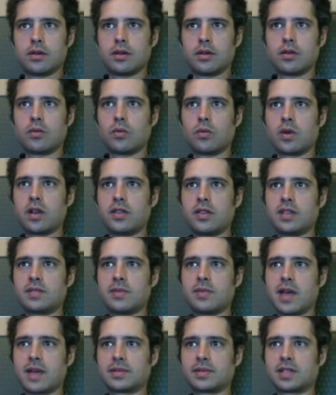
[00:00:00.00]
one of these
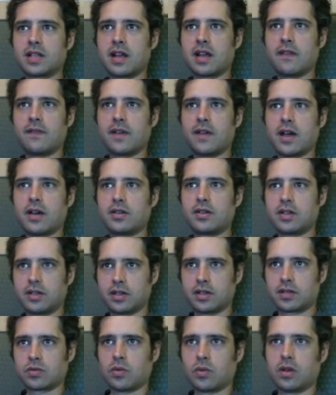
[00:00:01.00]
maps that I found,
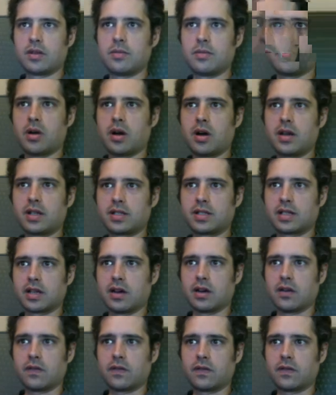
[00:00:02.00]
there's Walden Pond itself.